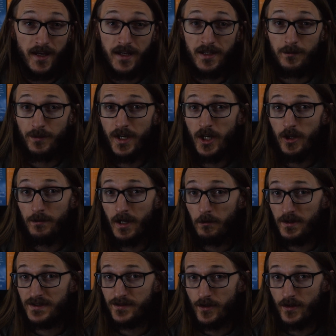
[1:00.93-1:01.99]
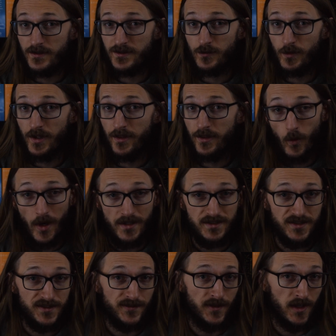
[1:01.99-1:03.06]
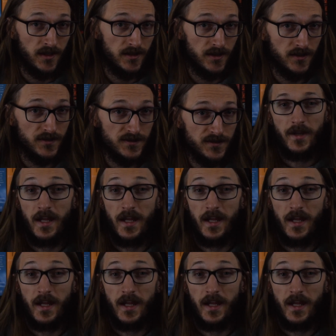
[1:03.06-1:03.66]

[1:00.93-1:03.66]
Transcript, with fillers: then I compared my results with West's findings.